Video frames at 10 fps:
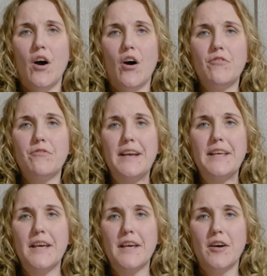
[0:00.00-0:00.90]
of
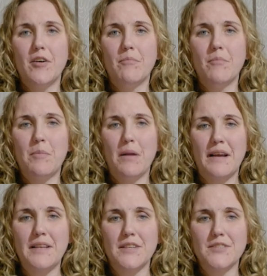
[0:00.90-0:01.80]
faking my
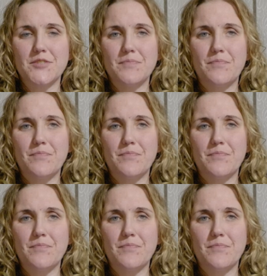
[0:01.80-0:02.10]
blindness.